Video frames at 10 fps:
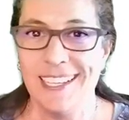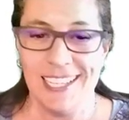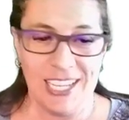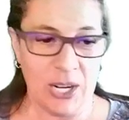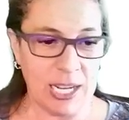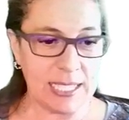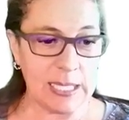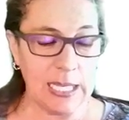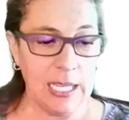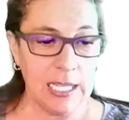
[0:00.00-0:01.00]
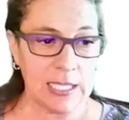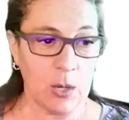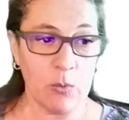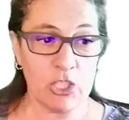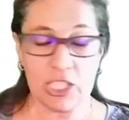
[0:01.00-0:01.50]
all right? So
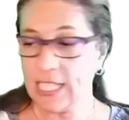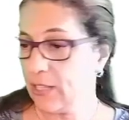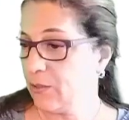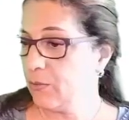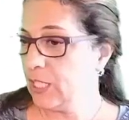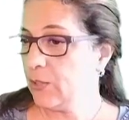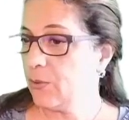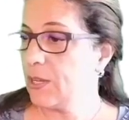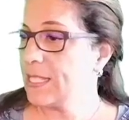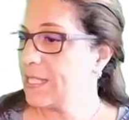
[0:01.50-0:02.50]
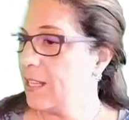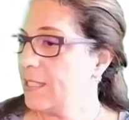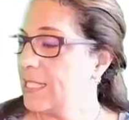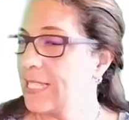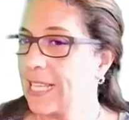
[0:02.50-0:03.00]
we just need to consult
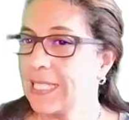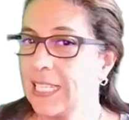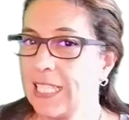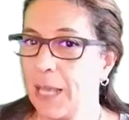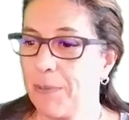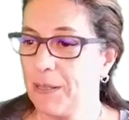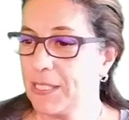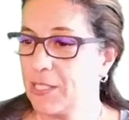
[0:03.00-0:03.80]
these ASCII tables